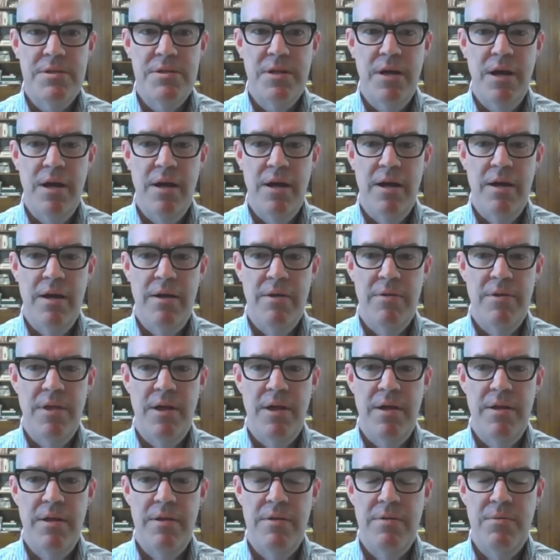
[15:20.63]

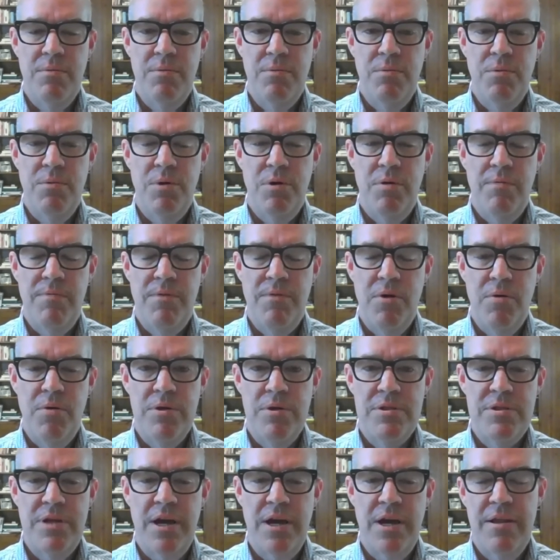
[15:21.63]
that we're
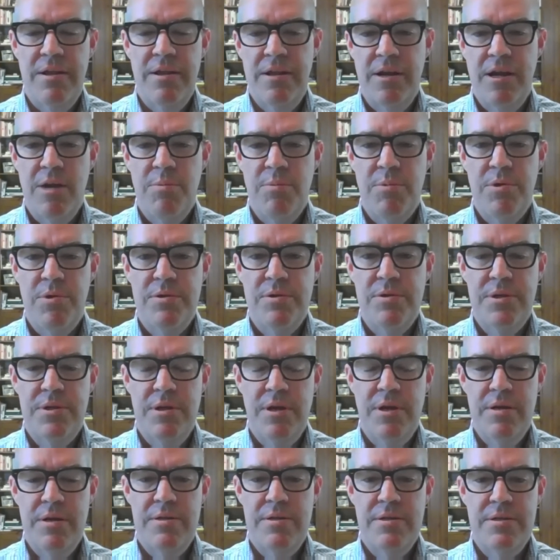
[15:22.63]
focused on and a couple
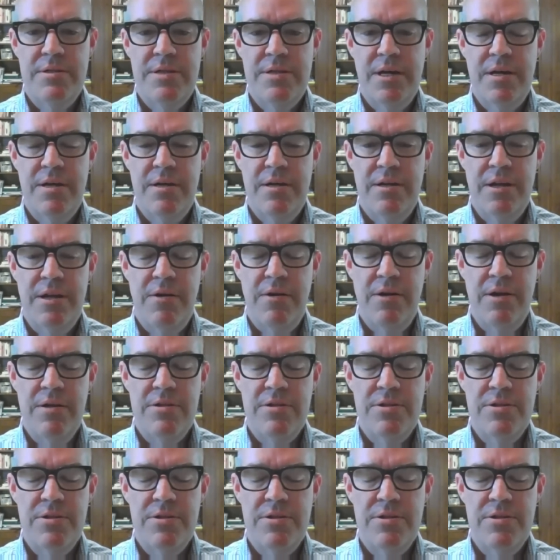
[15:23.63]
secondary.